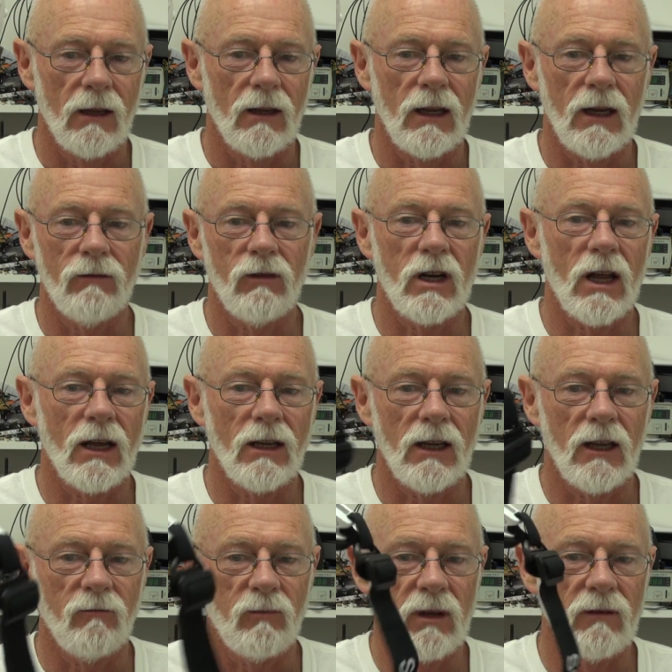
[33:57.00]

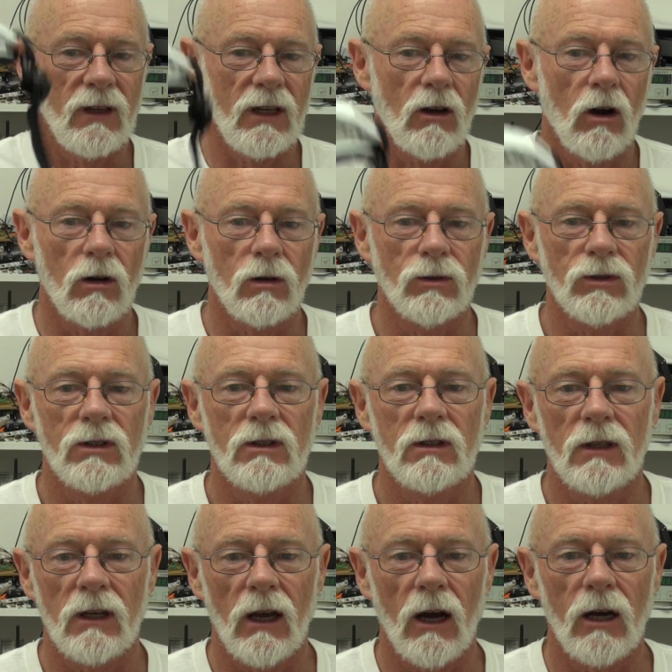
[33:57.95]
everyday FPV goggles.
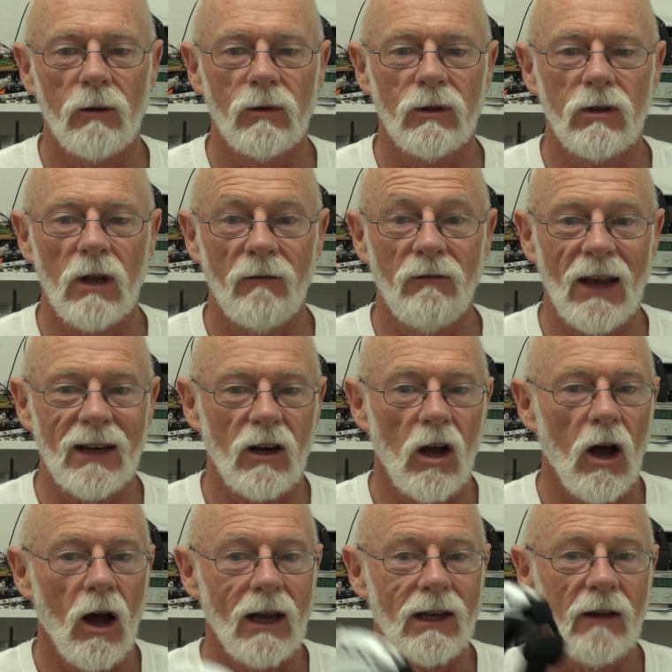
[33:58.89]
In fact,
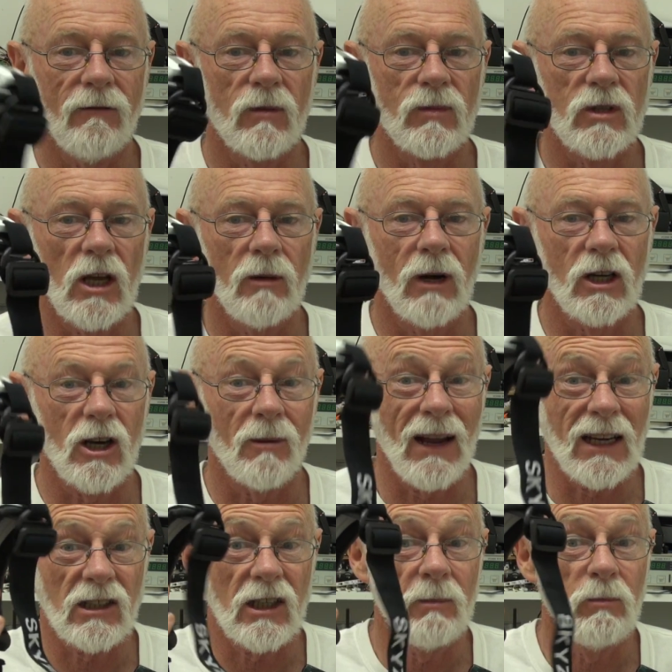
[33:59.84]
I love them so much, I'm
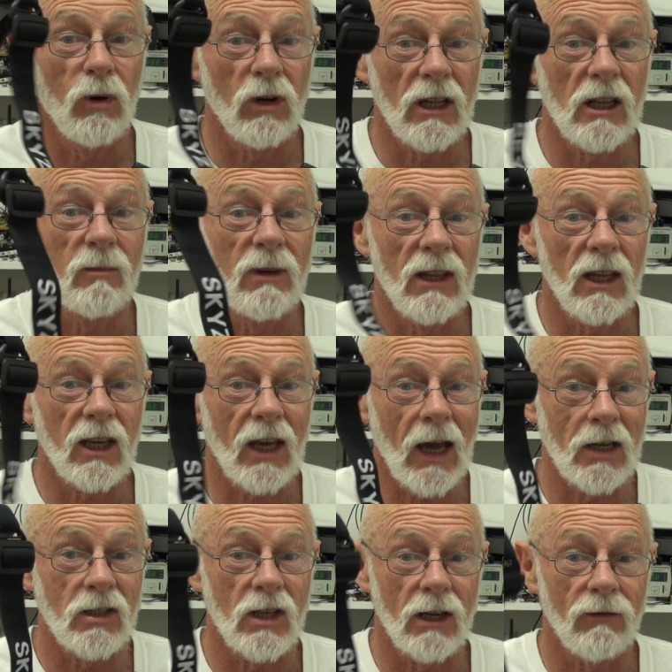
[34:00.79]
actually putting them in the
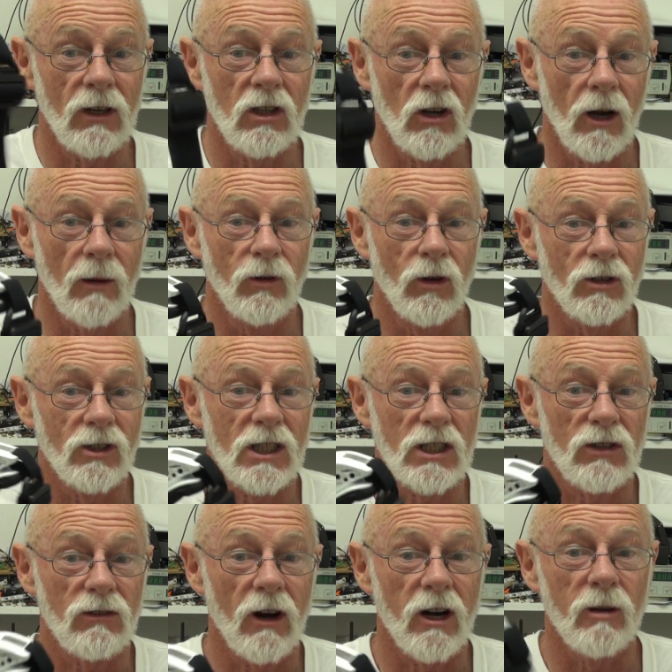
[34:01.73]
case every time, not
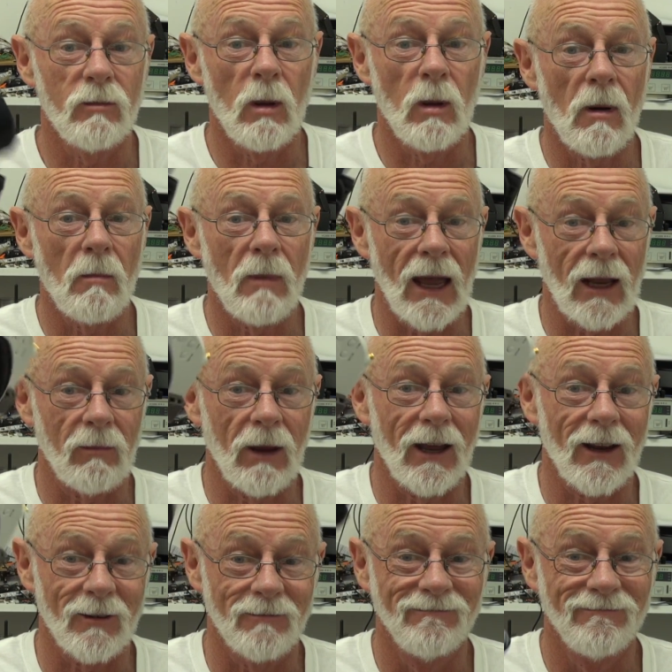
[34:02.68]
just throwing them
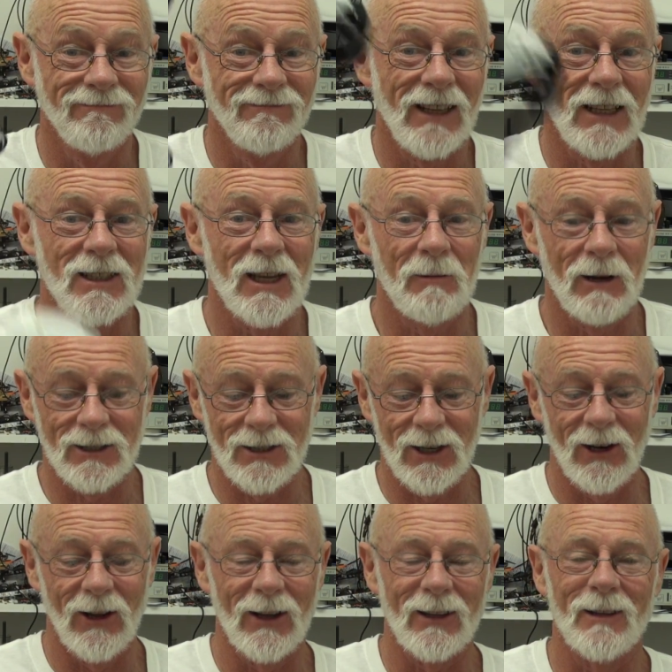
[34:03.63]
backpack. That's how much
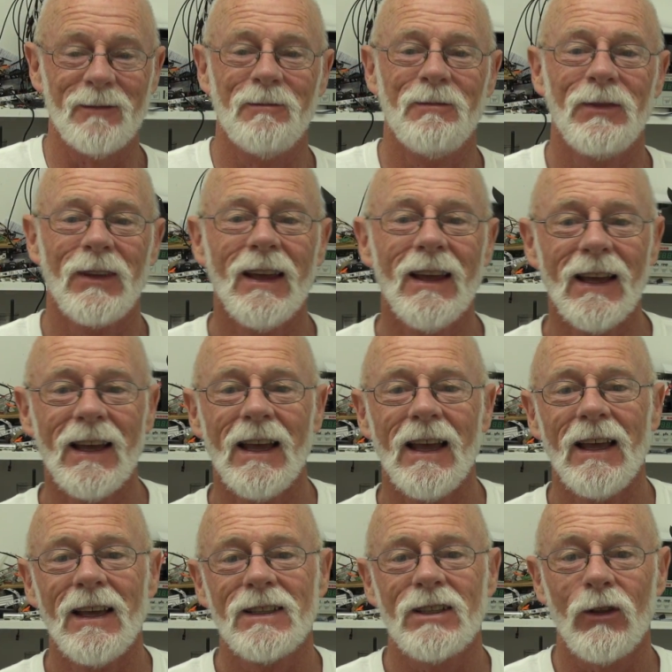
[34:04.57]
I like them.
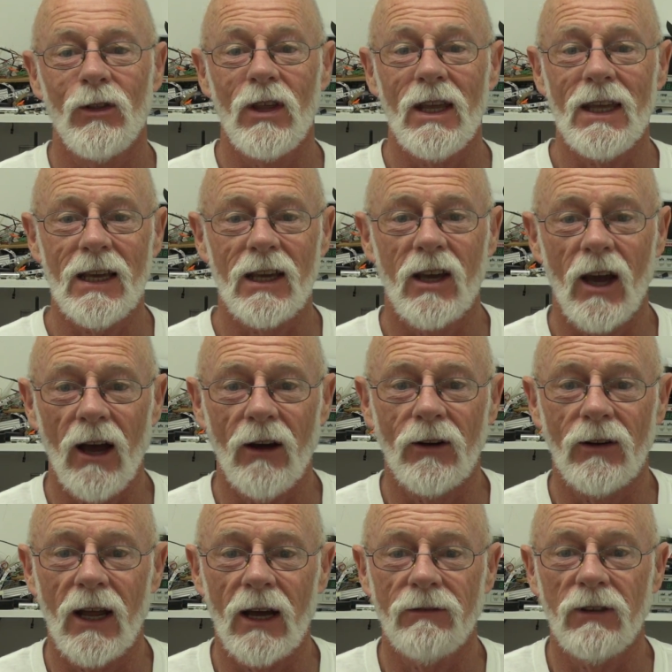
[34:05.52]
So there you
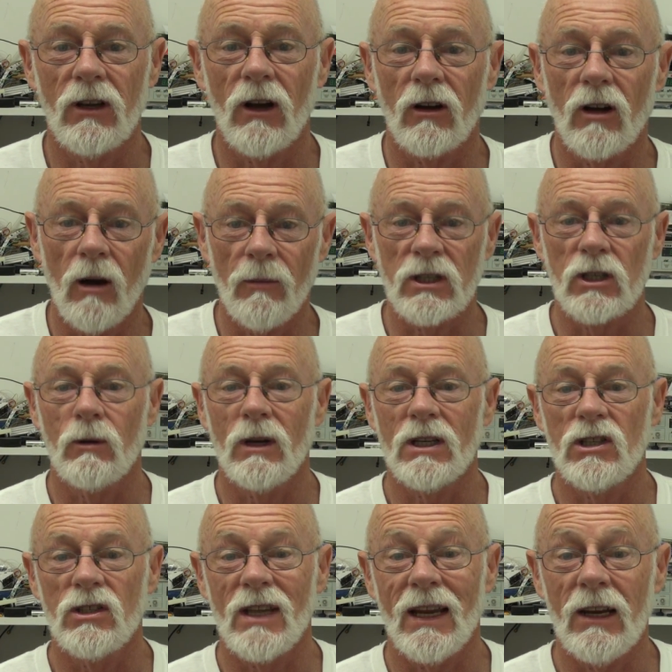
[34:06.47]
go. Now, if you've got comments,
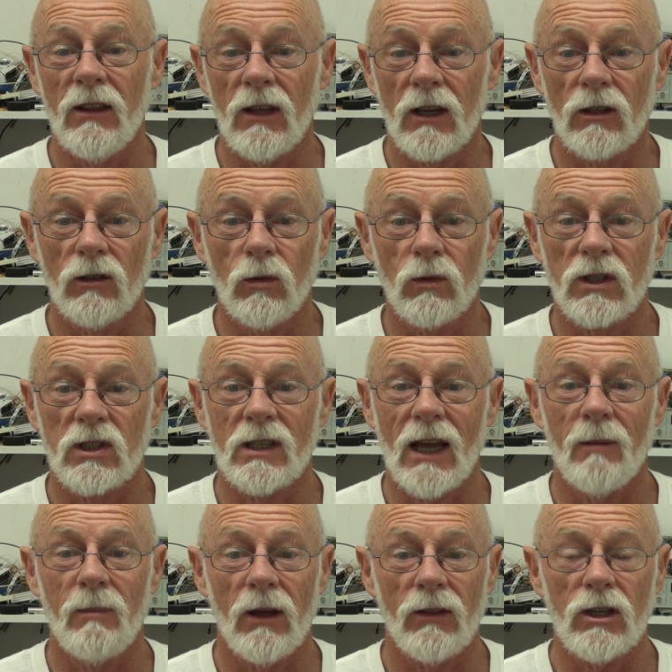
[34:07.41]
questions, anything at all to
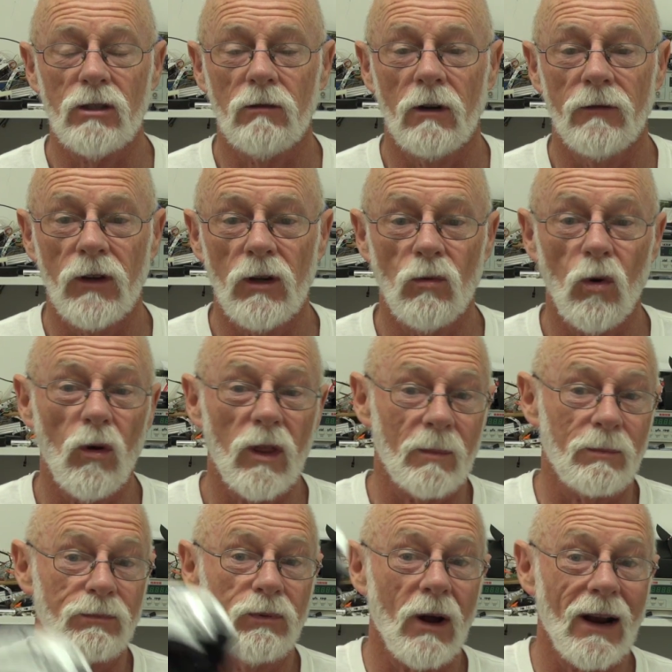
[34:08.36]
say about this review or the
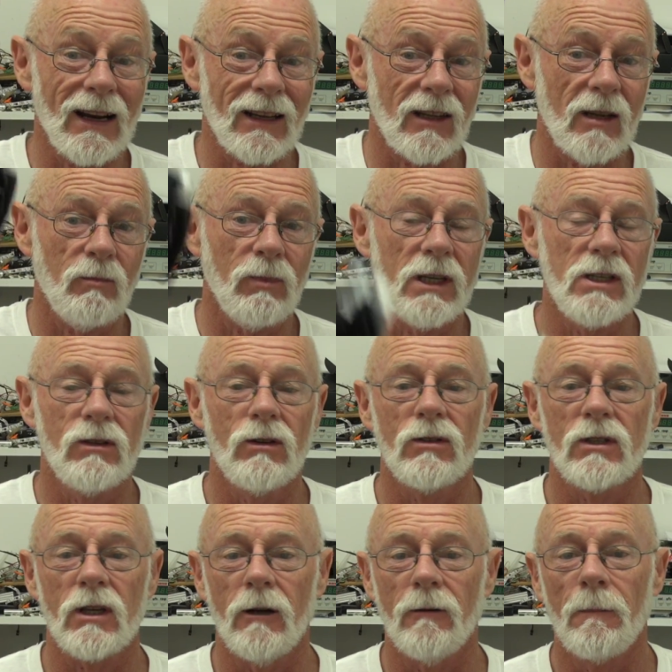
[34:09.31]
product, then please do
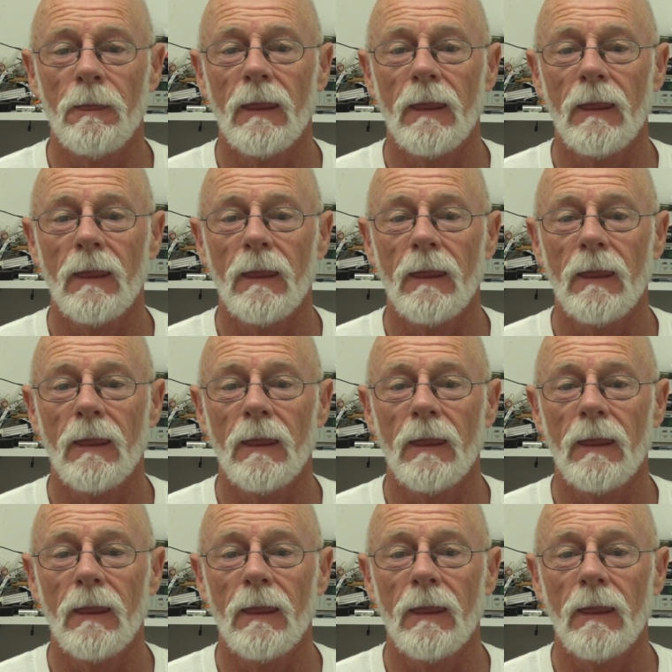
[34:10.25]
so.